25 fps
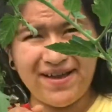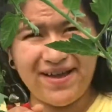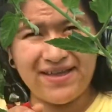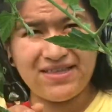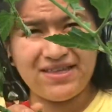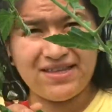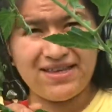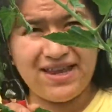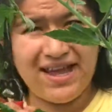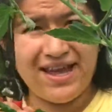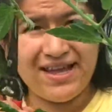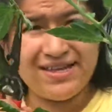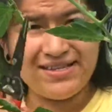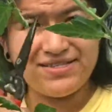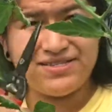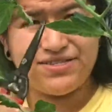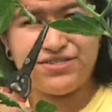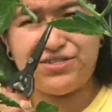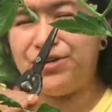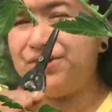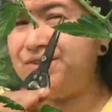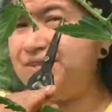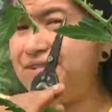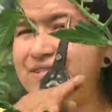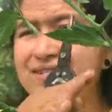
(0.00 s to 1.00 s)
and then it has to
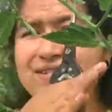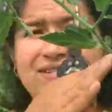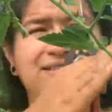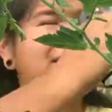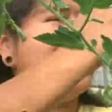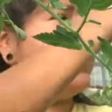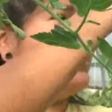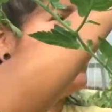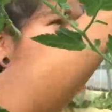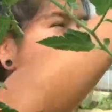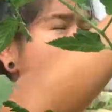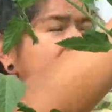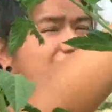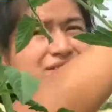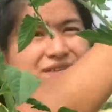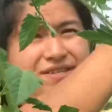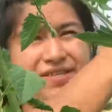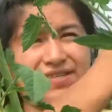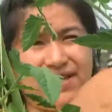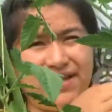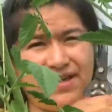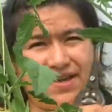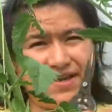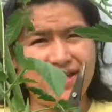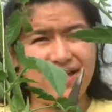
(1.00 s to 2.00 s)
turn its attention to
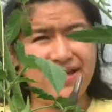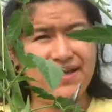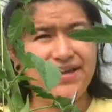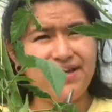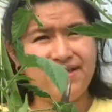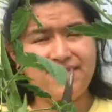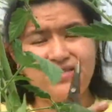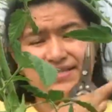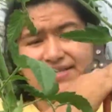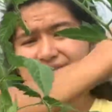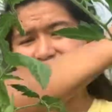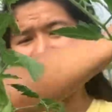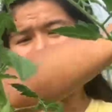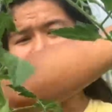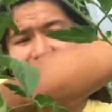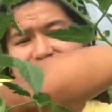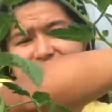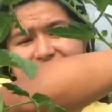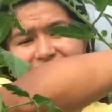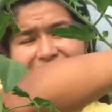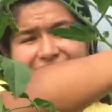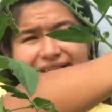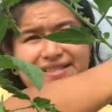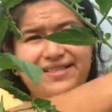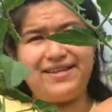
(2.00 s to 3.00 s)
the
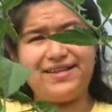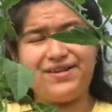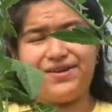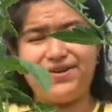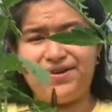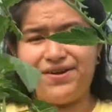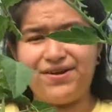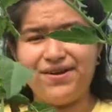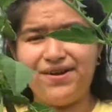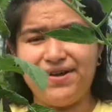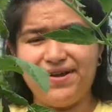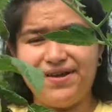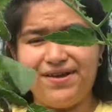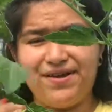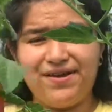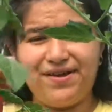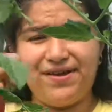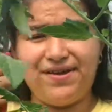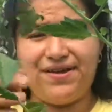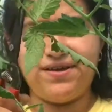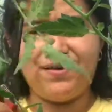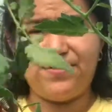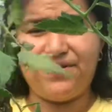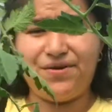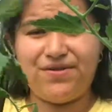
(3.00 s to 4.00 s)
second leader
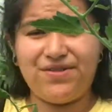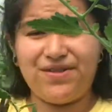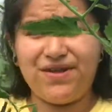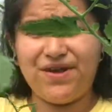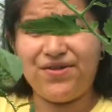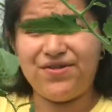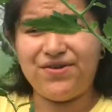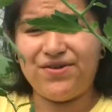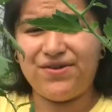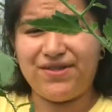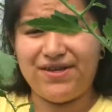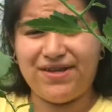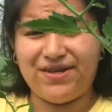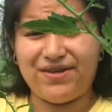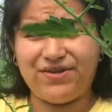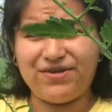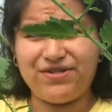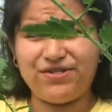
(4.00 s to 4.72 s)
or the other leader.